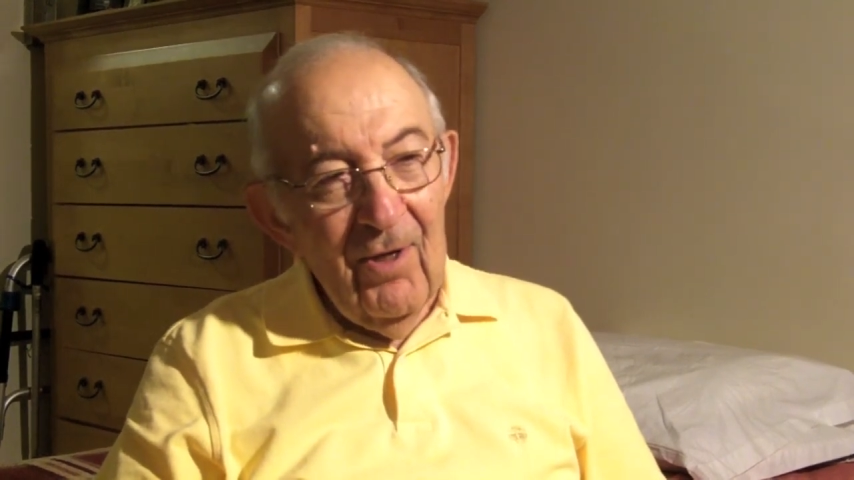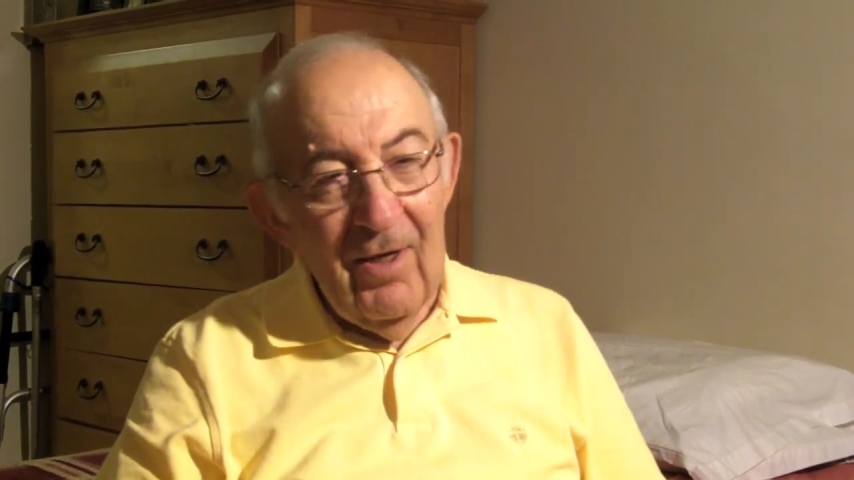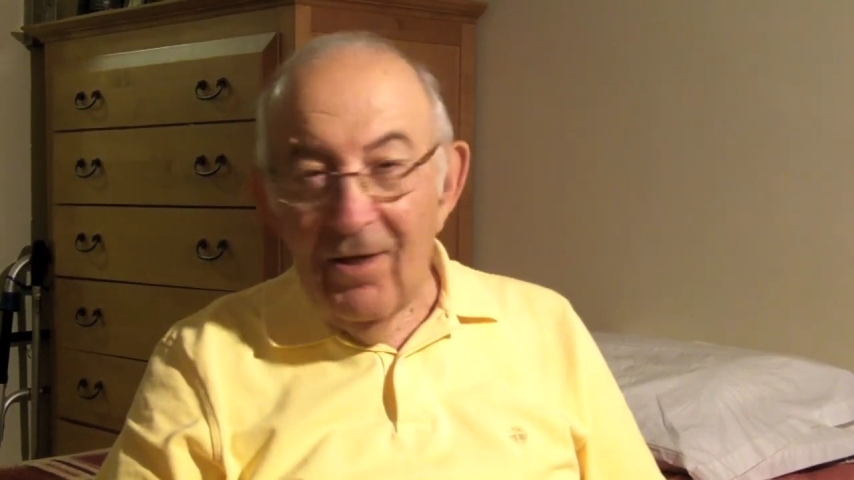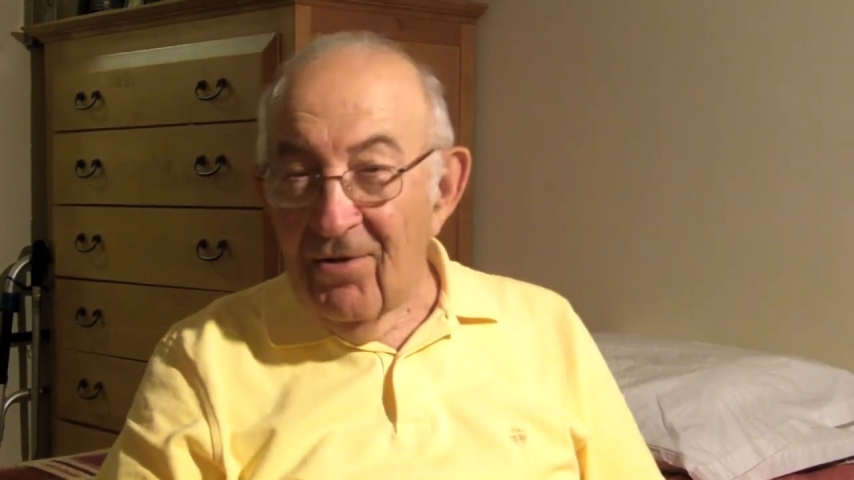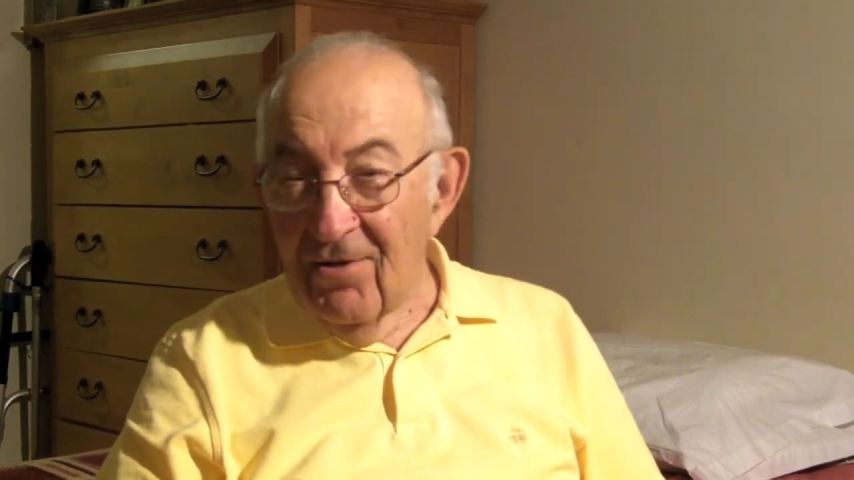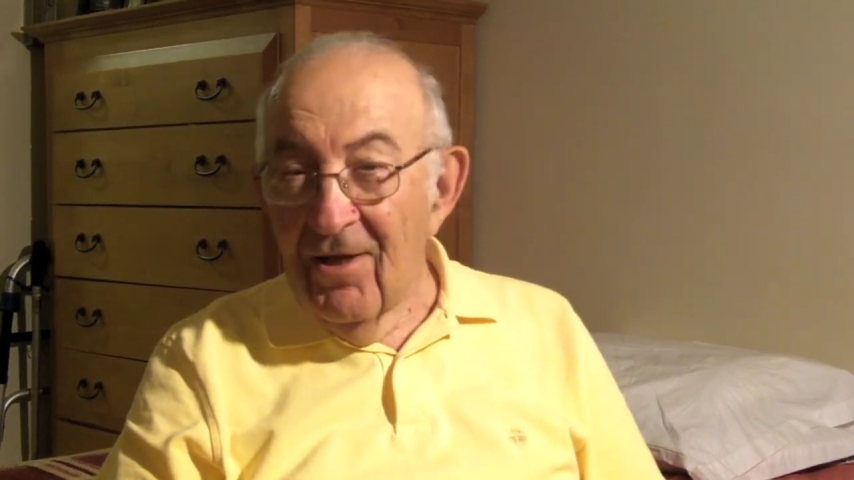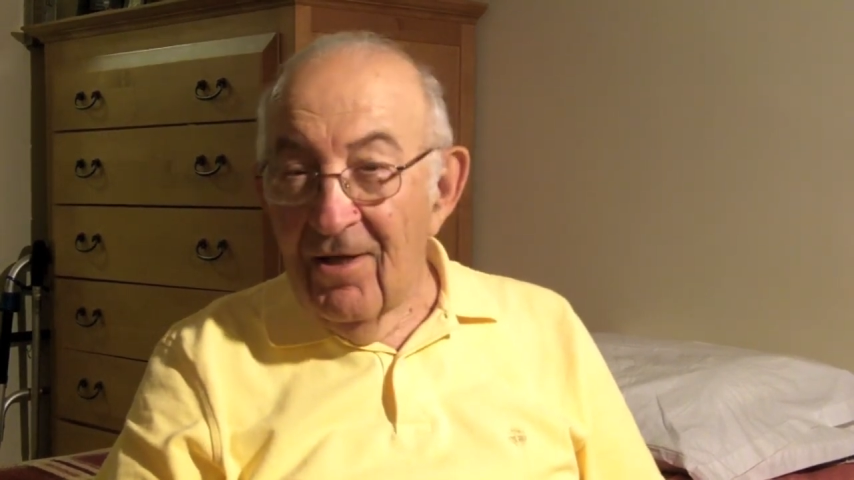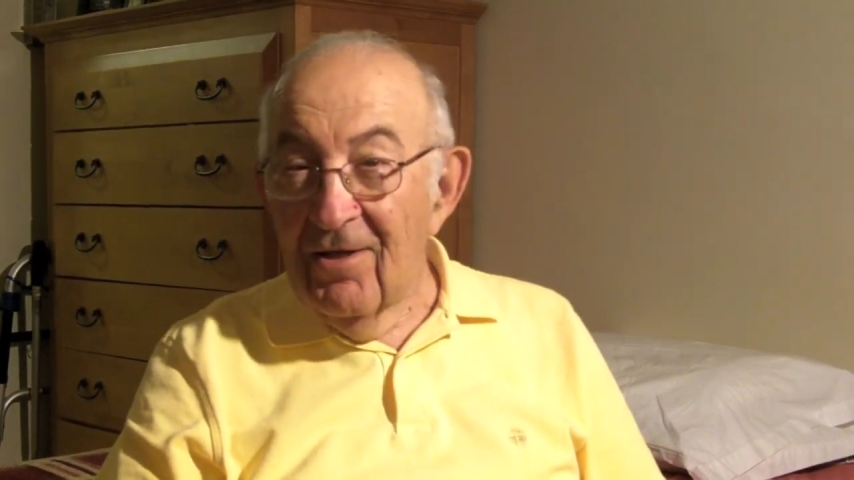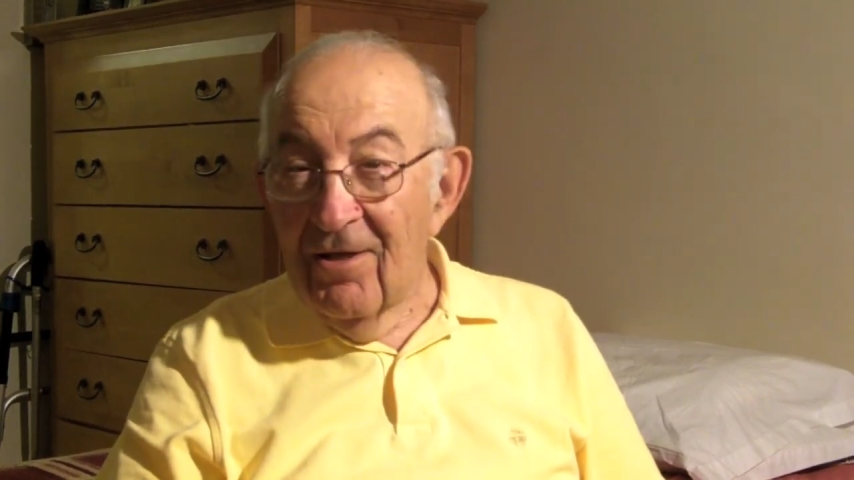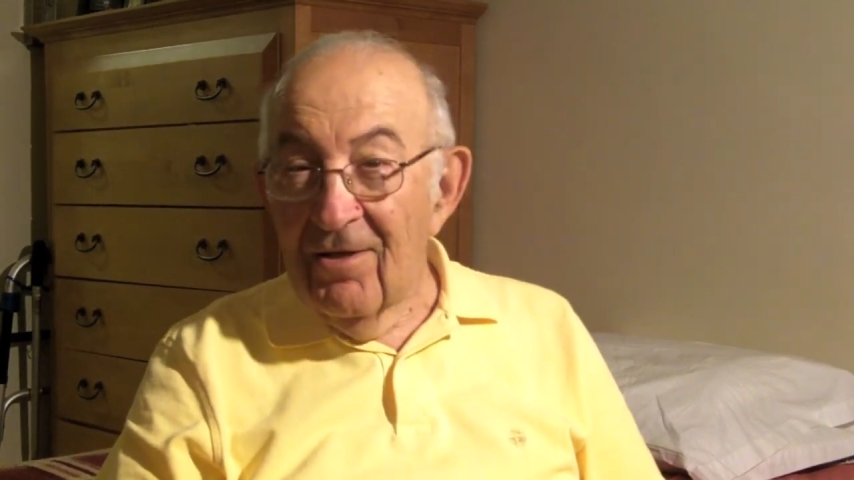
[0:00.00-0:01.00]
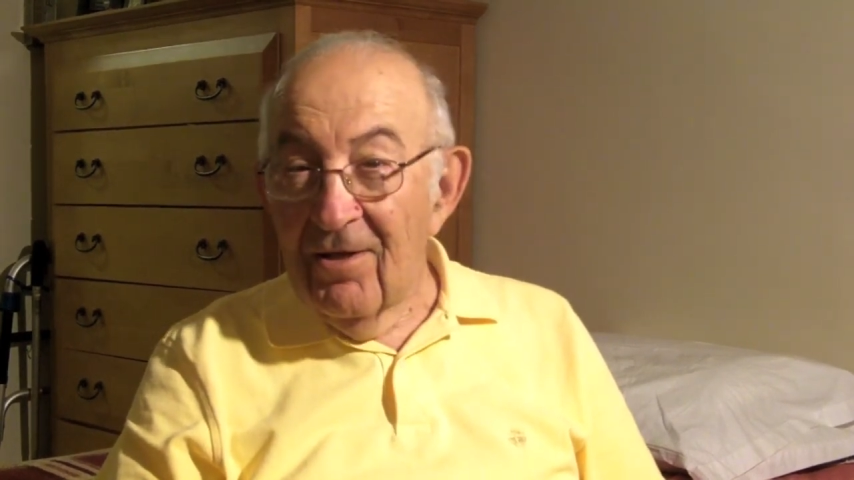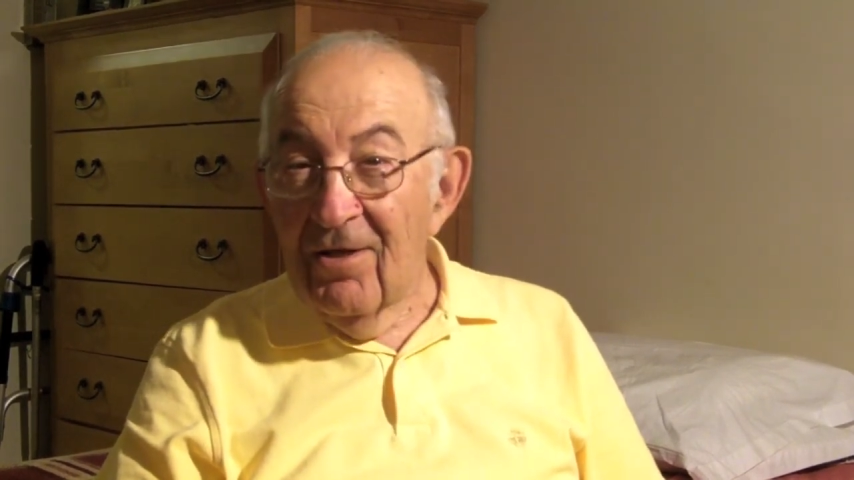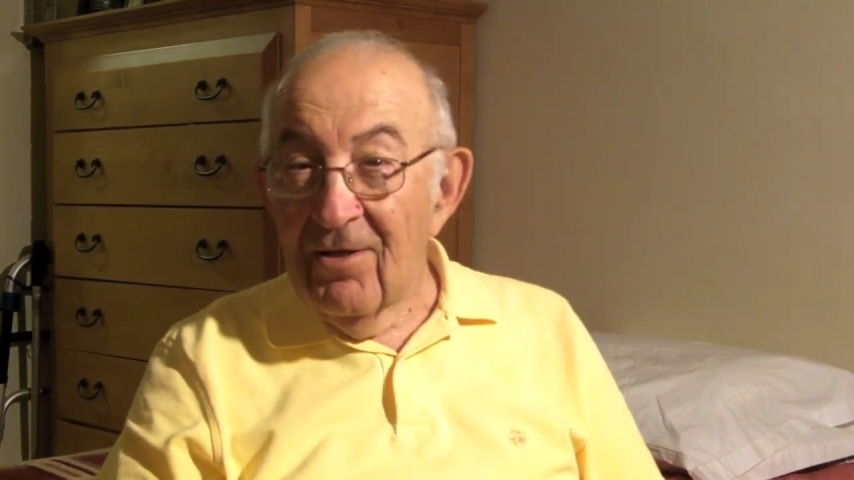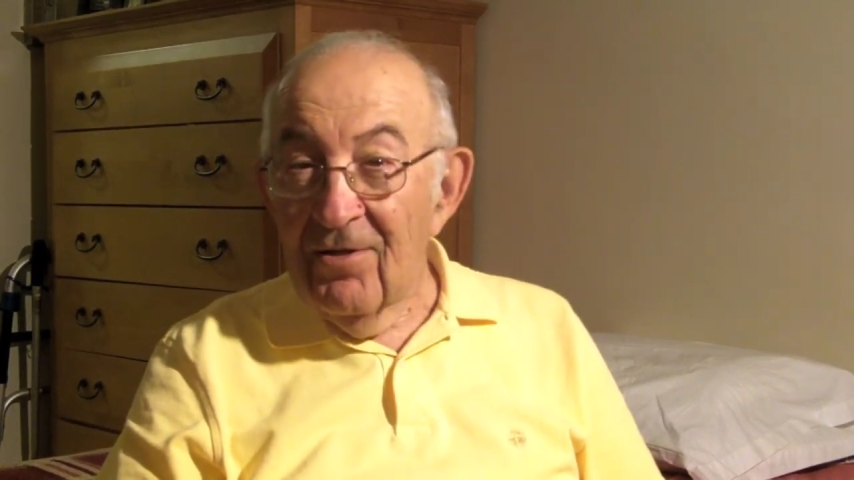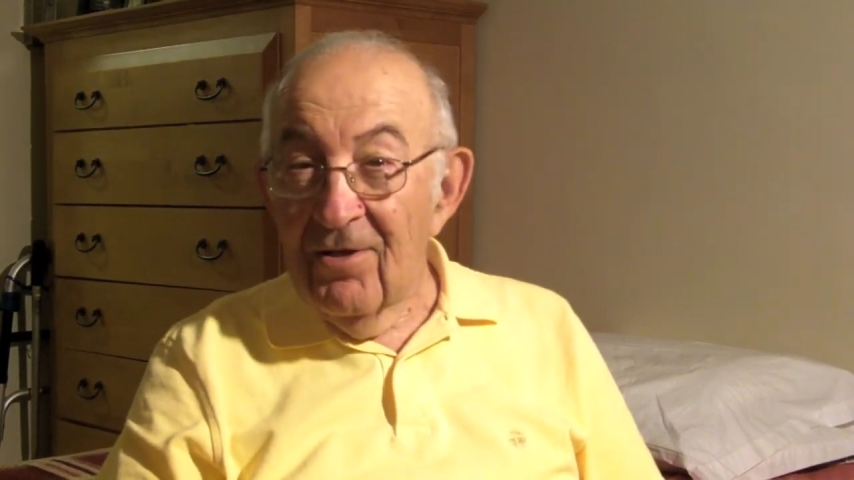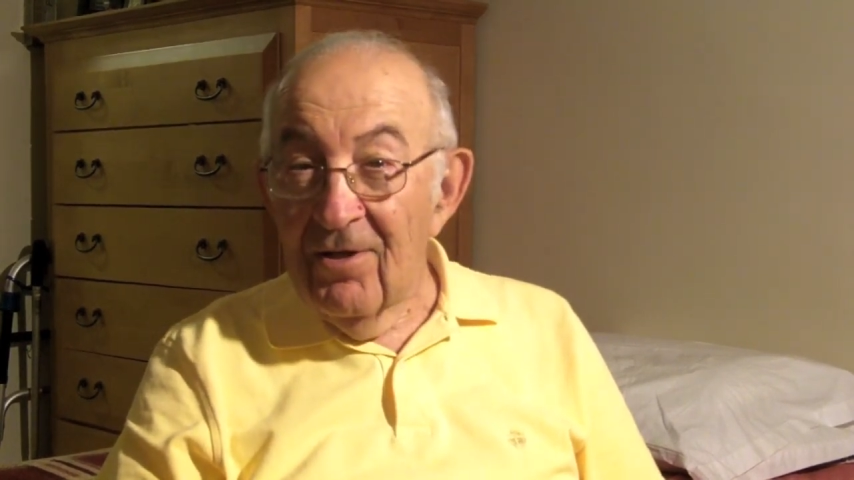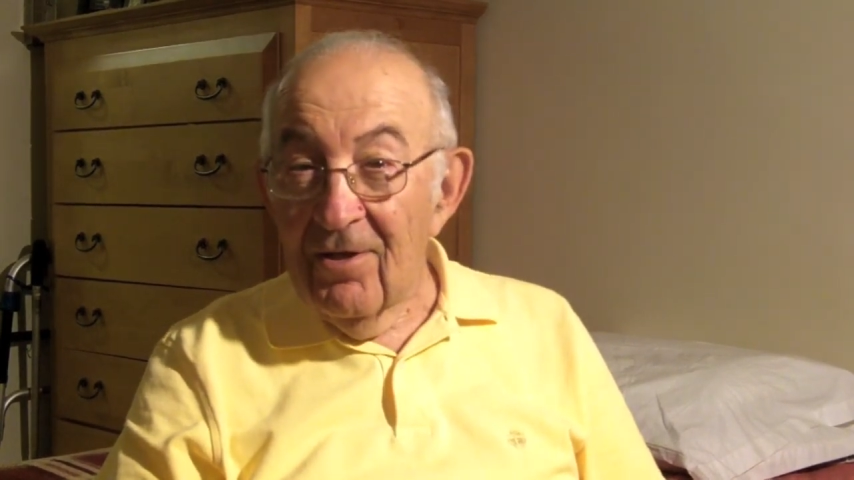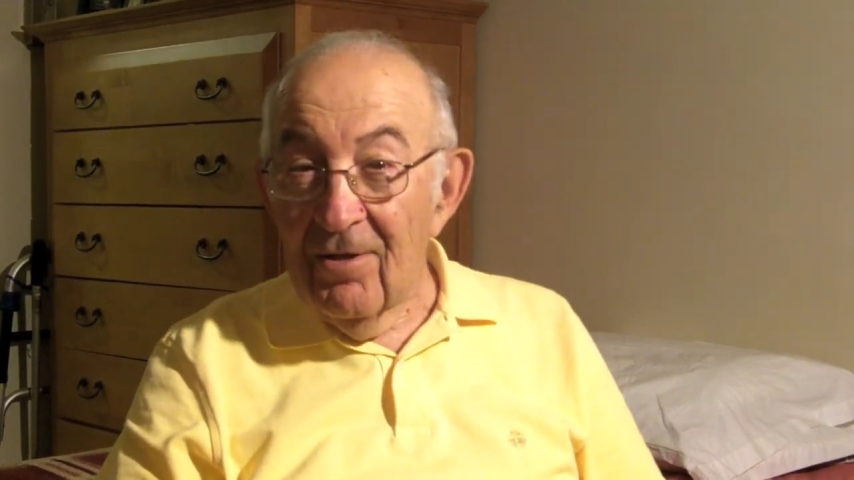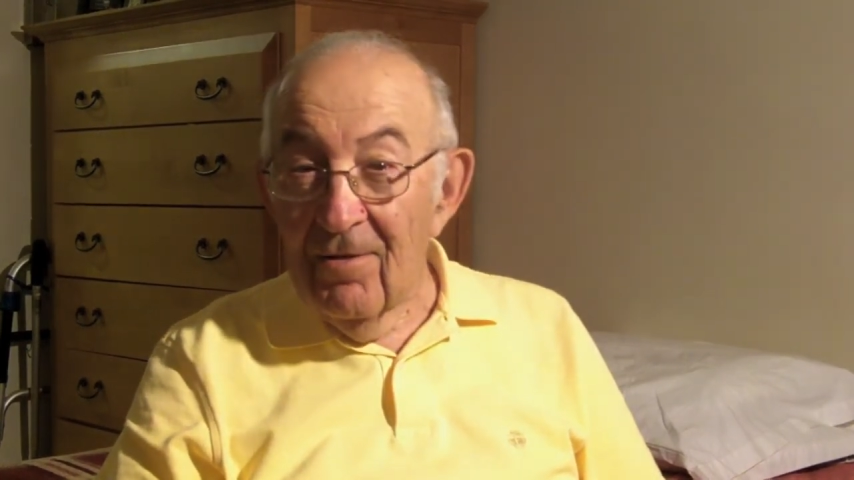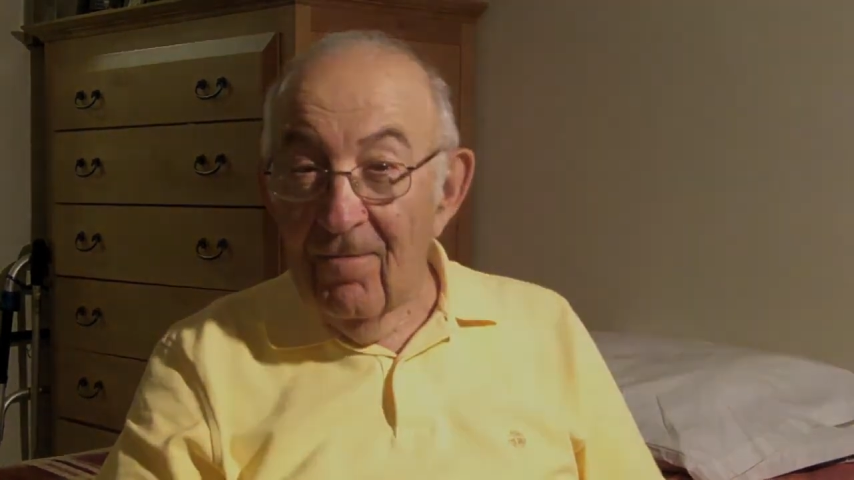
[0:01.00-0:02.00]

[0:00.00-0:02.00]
Isn't it? Yes, it is.